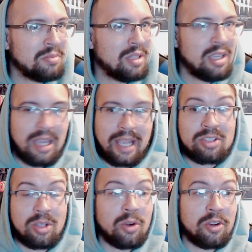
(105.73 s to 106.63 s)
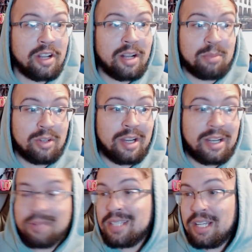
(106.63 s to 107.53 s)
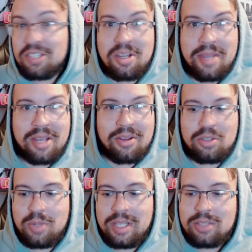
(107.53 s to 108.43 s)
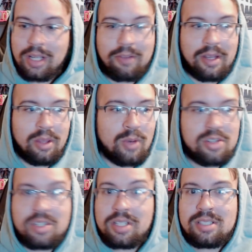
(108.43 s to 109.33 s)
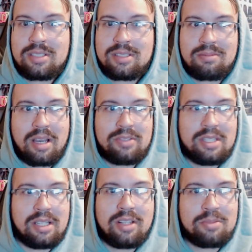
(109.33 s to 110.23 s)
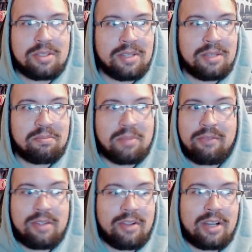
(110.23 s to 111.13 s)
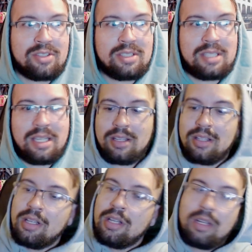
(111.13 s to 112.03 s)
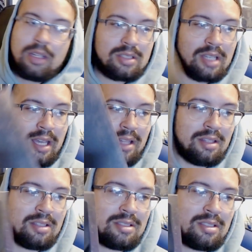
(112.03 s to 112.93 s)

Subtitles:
I actually ordered it on Blu-ray and Amazon. It's going to be here this week so I can finally watch it because I've seen clips of it, but I've never actually seen it. So yeah, this is,